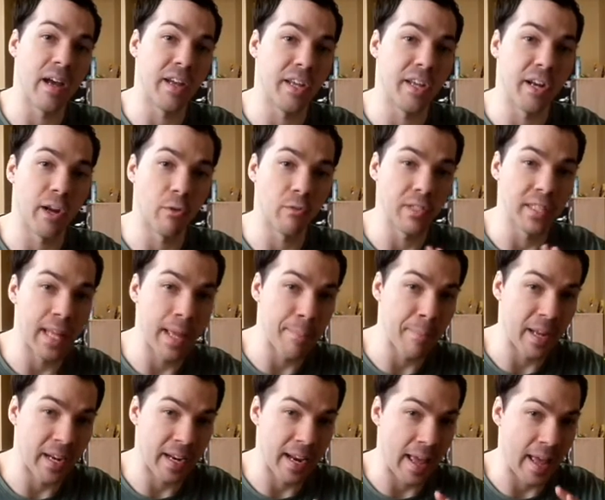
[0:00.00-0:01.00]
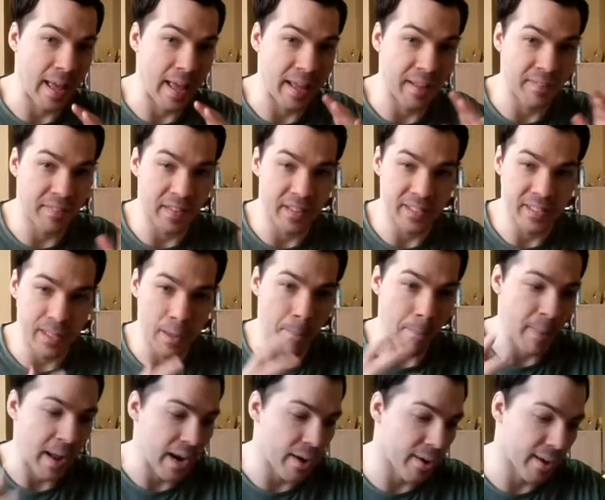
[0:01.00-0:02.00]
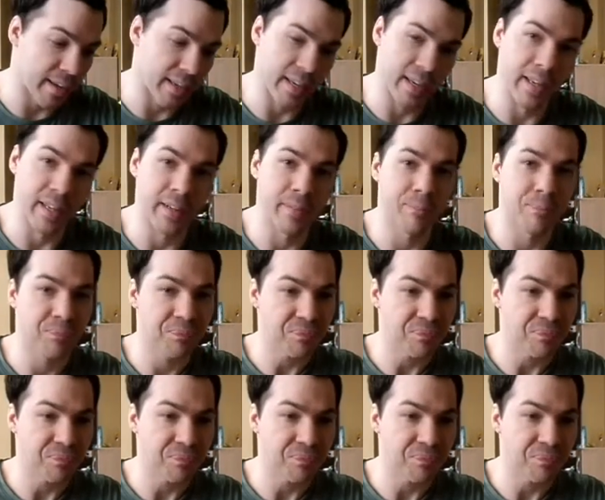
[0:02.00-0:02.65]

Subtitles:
you know, Lemon and this American.